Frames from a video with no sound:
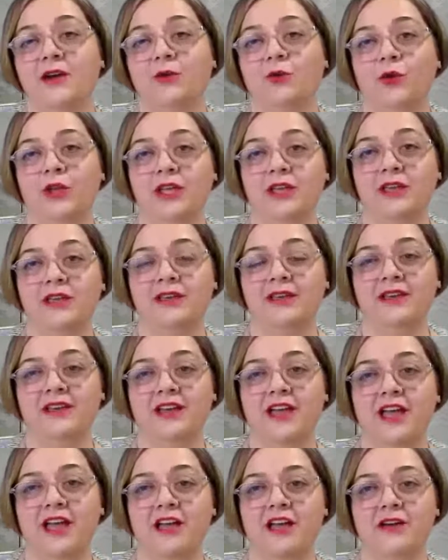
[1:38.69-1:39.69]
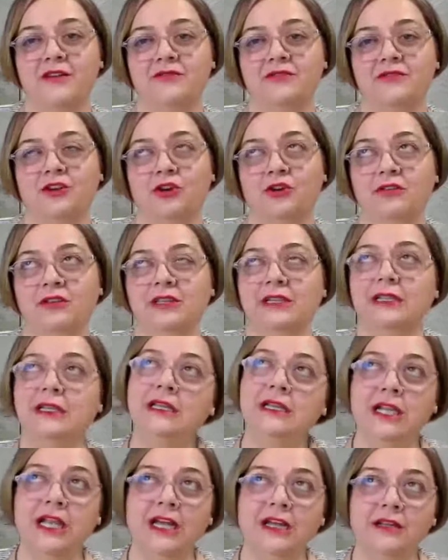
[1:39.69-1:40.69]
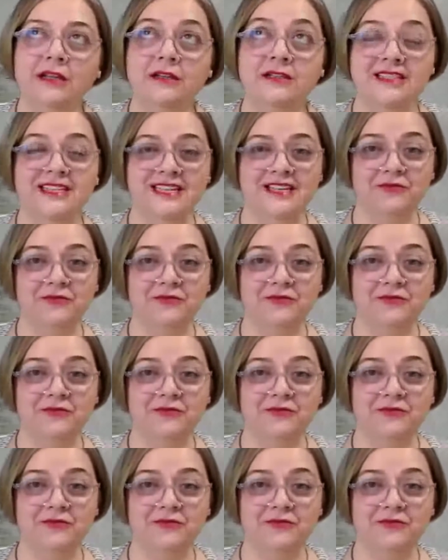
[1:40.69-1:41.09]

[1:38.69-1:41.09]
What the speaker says: We have currently clients